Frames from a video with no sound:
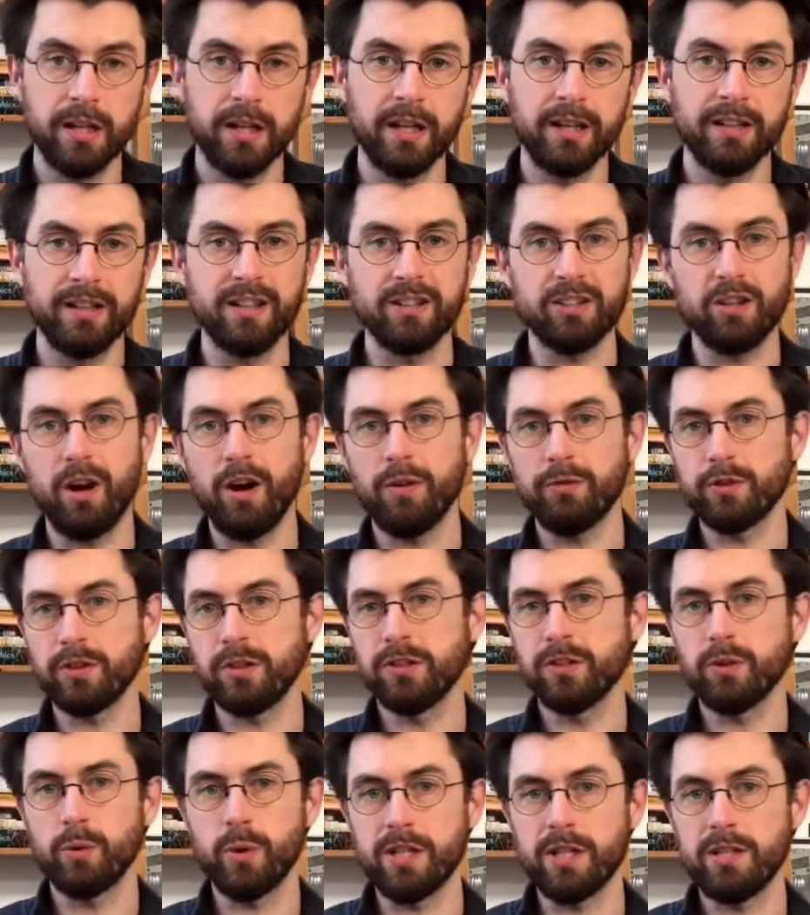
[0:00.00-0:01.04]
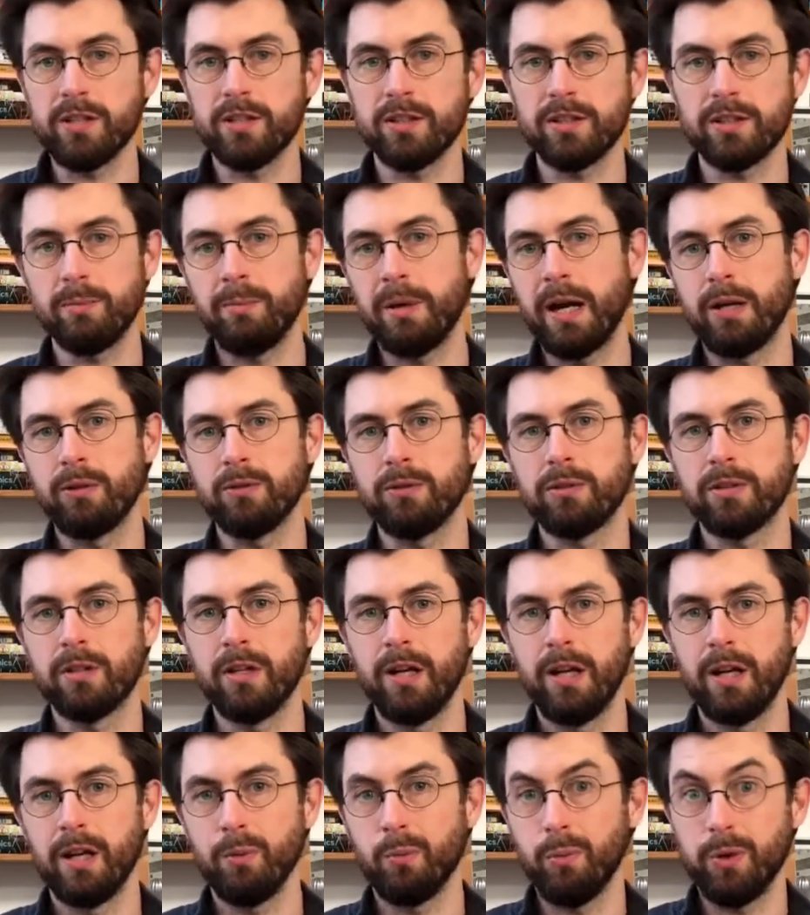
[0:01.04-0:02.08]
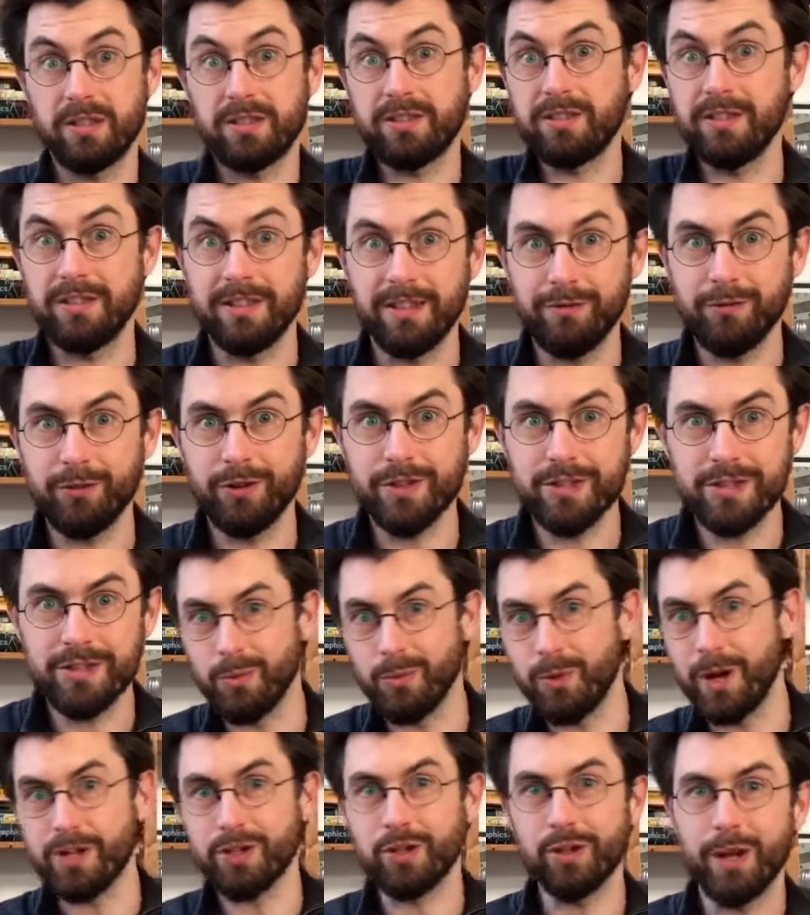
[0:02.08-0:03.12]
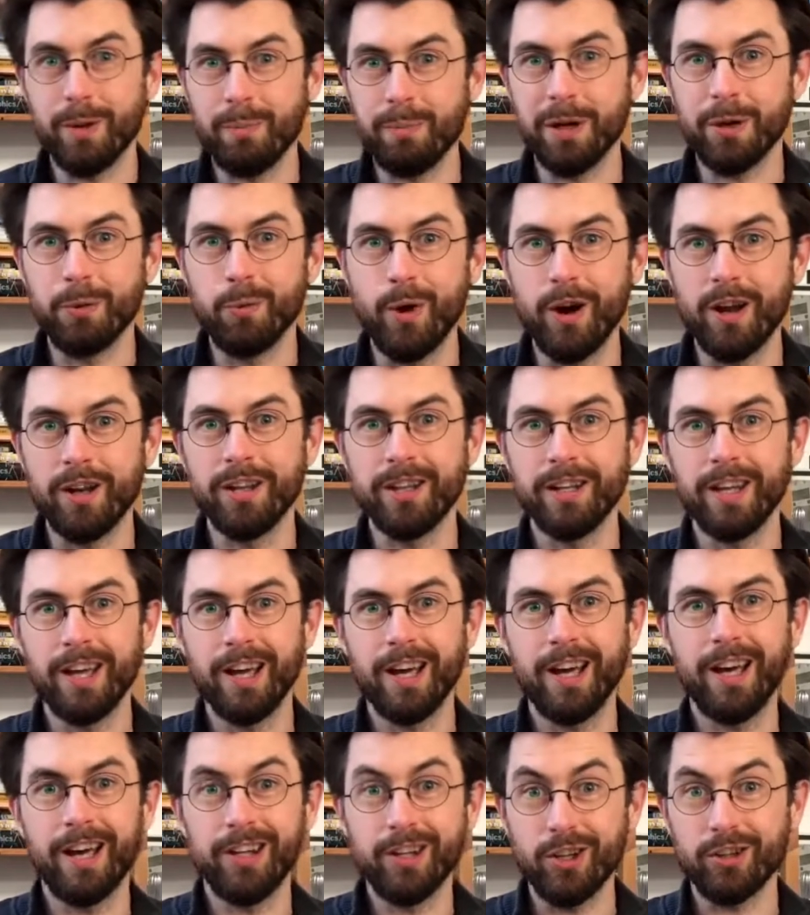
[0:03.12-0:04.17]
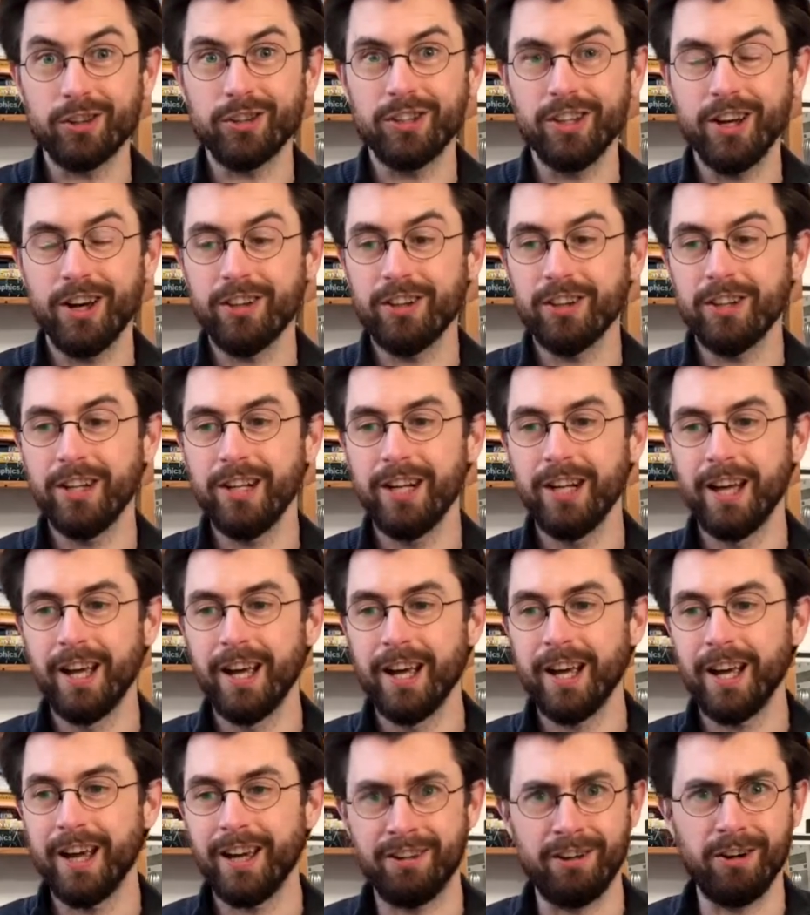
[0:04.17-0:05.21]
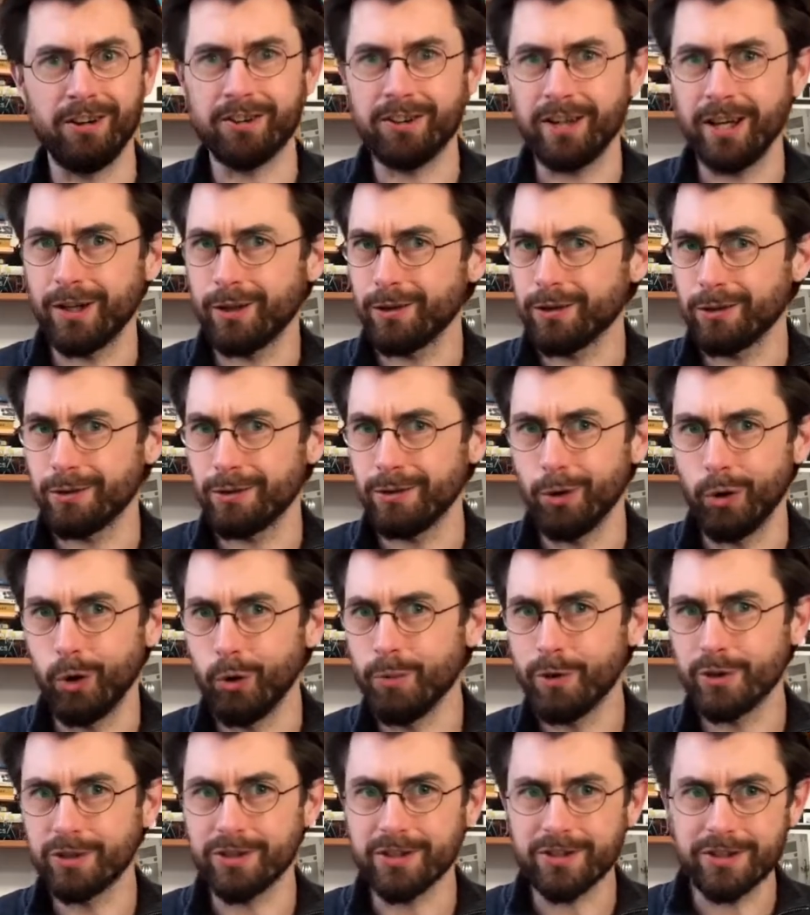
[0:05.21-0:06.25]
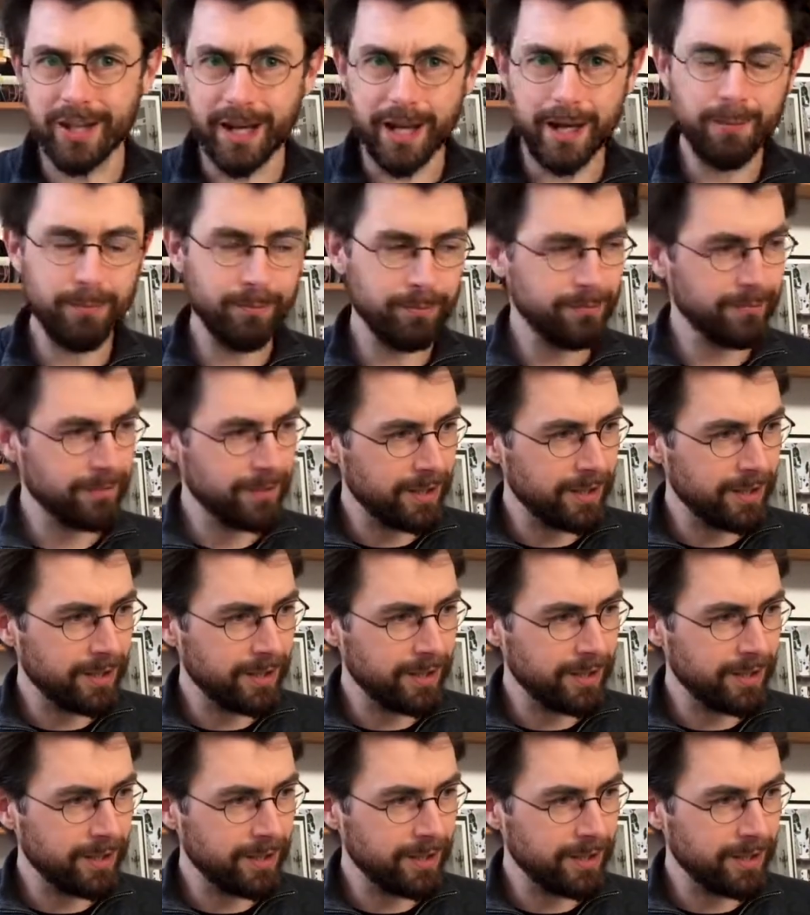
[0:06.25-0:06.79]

There's often questions about what's the difference should I pick one and not the other, and aren't they almost the same?